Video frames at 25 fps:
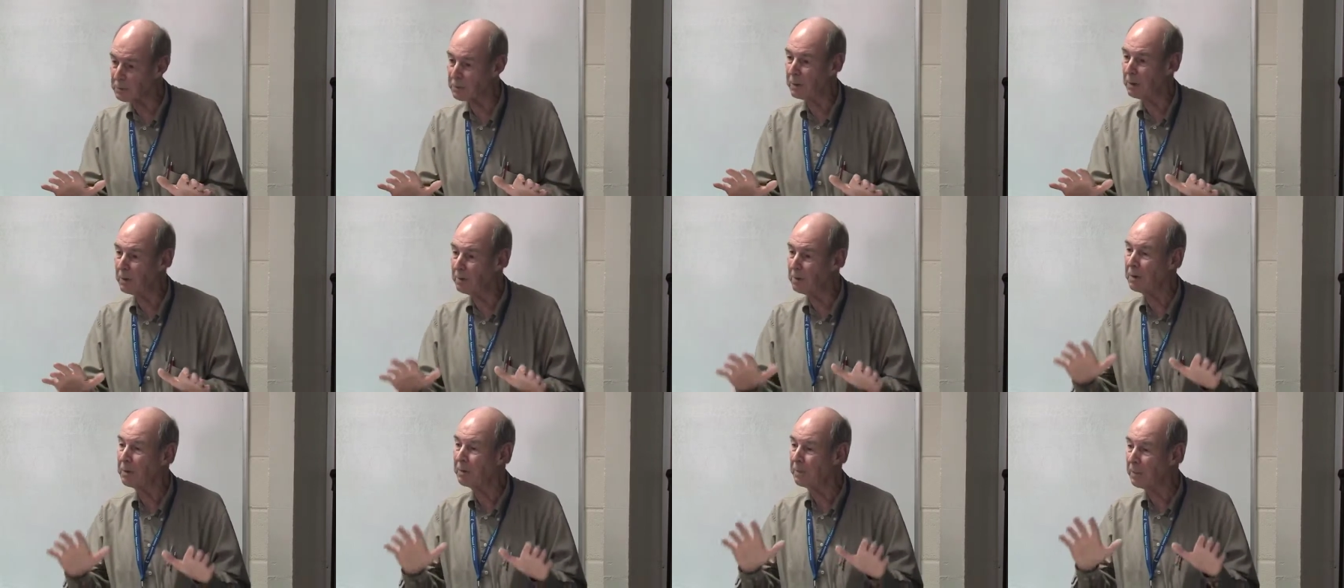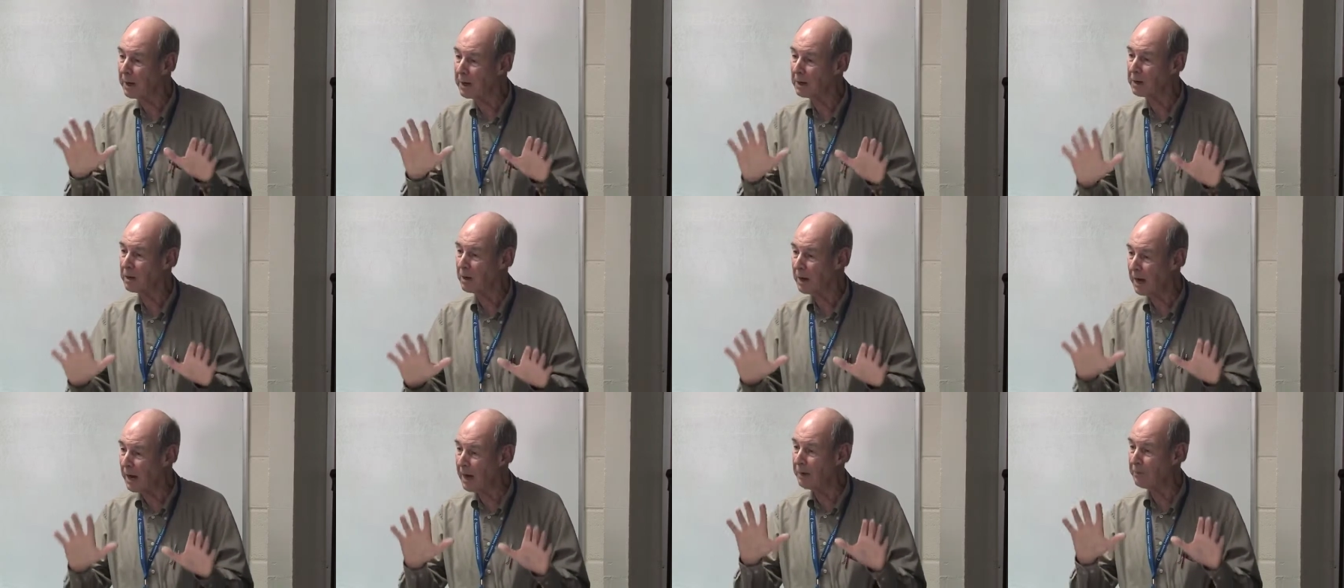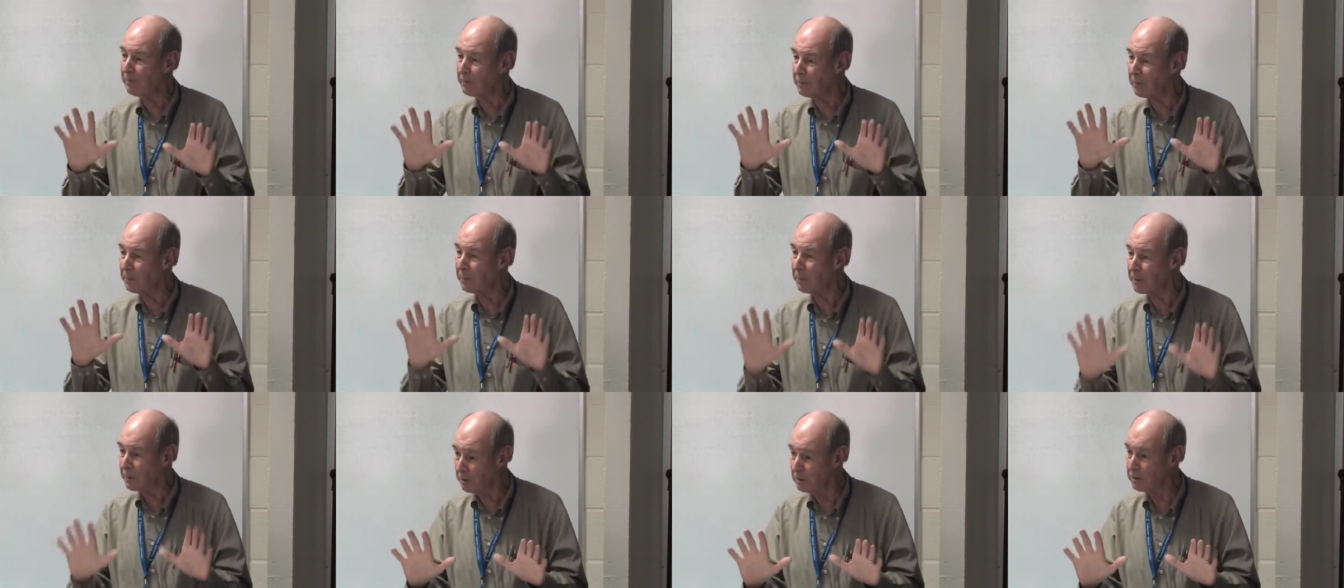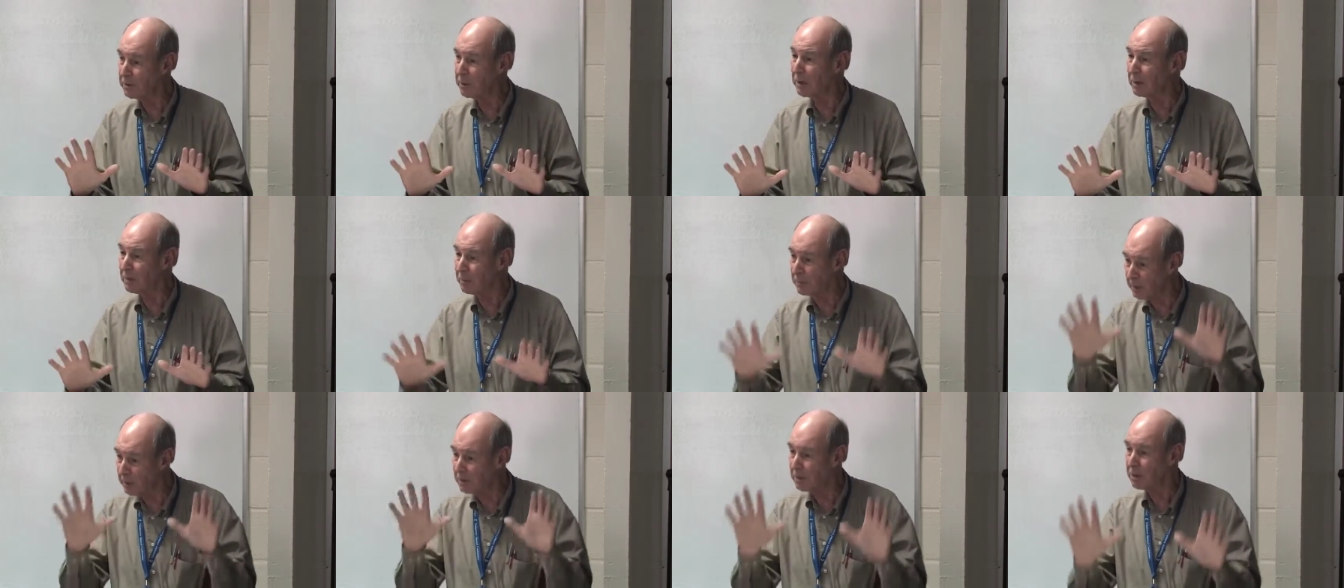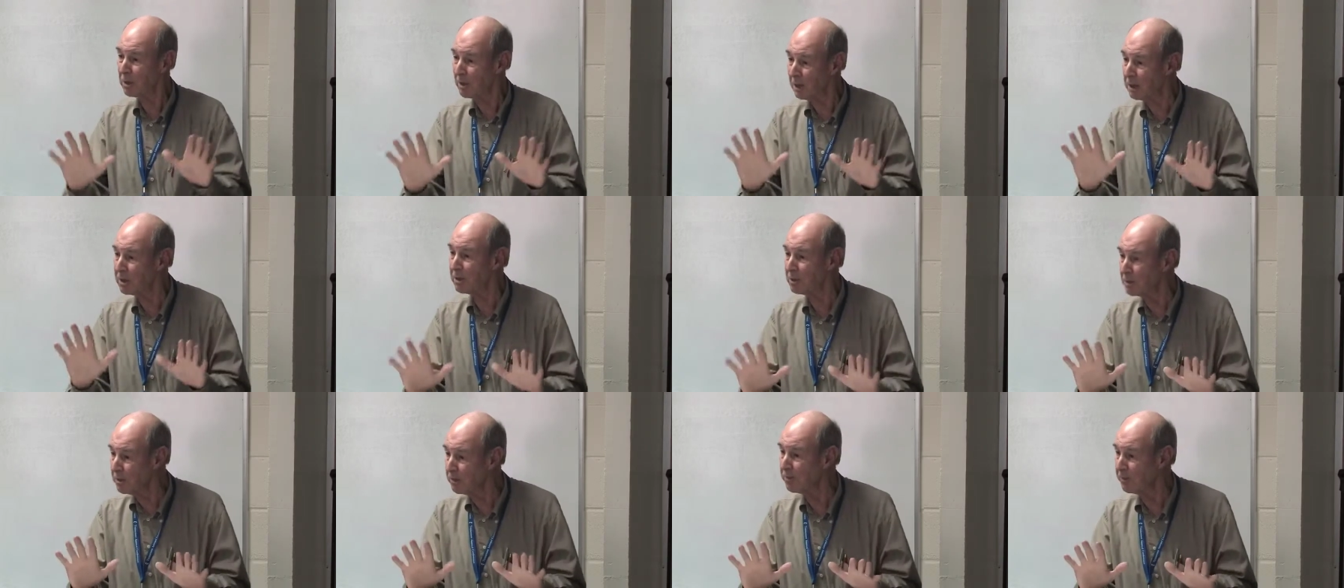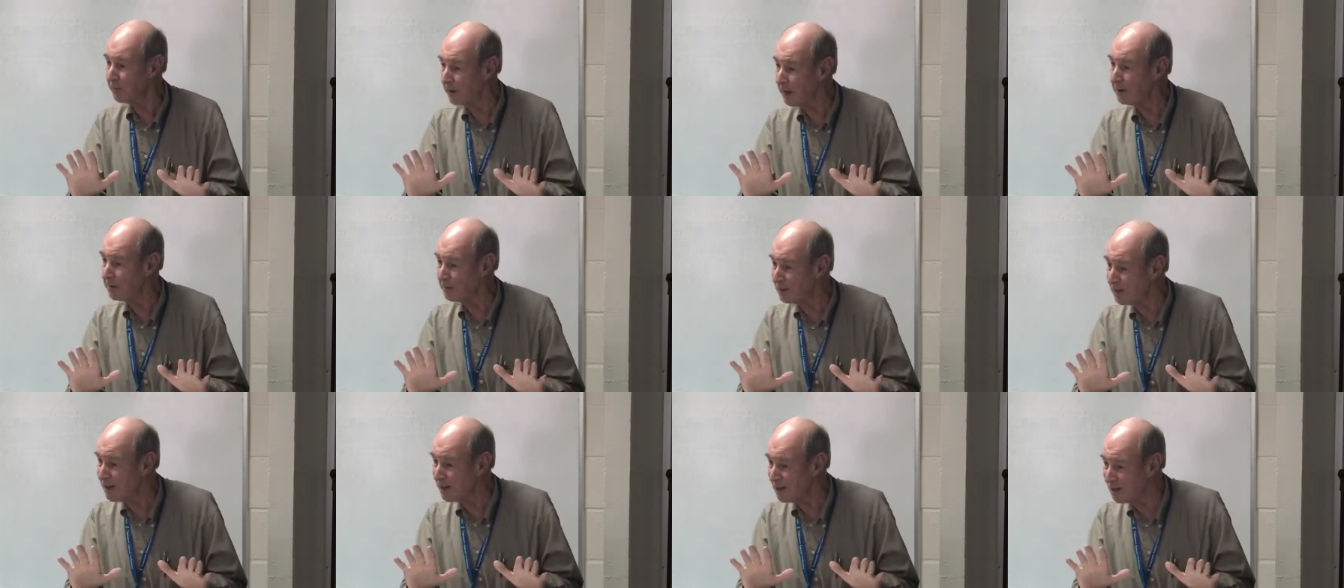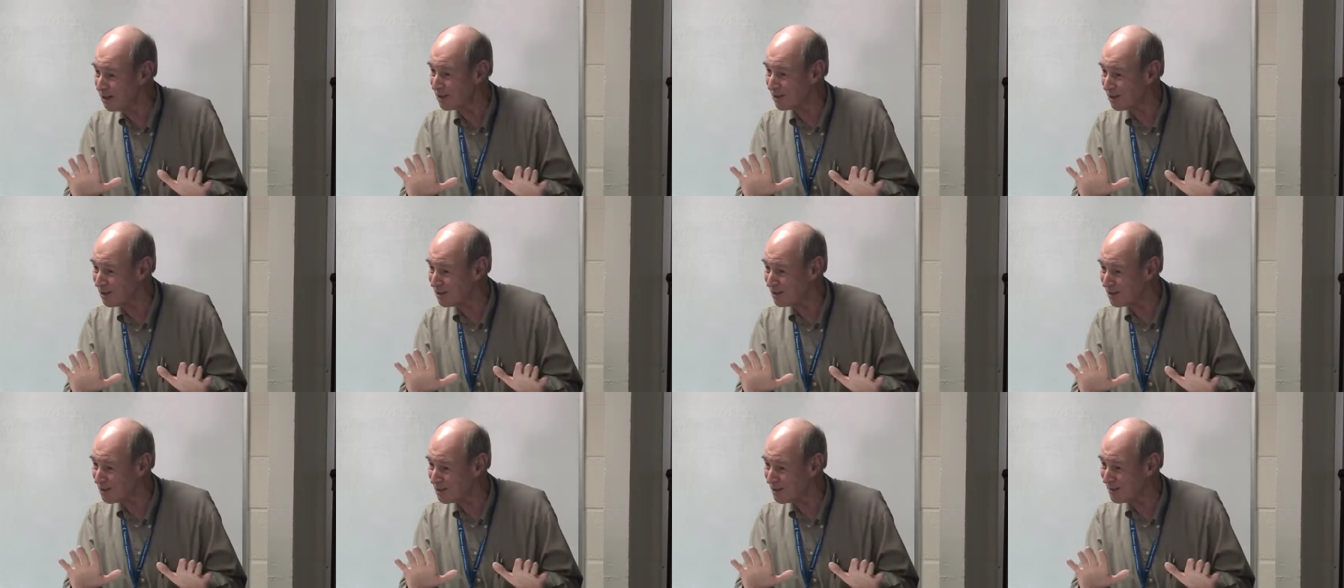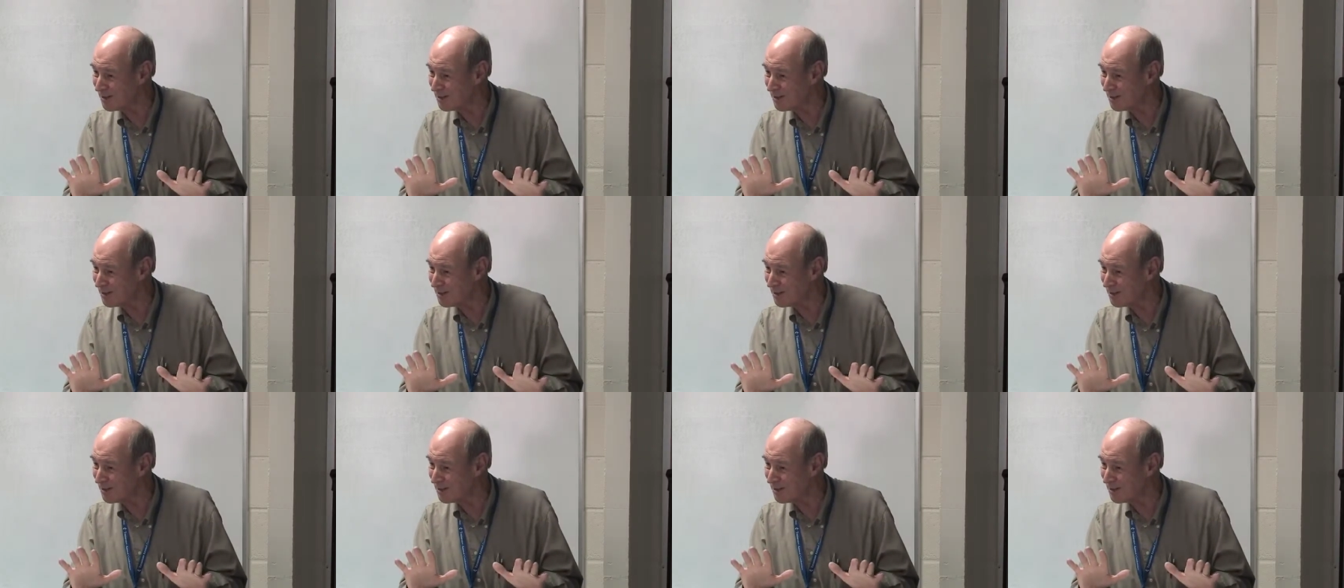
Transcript: but we better have the building built on good foundations.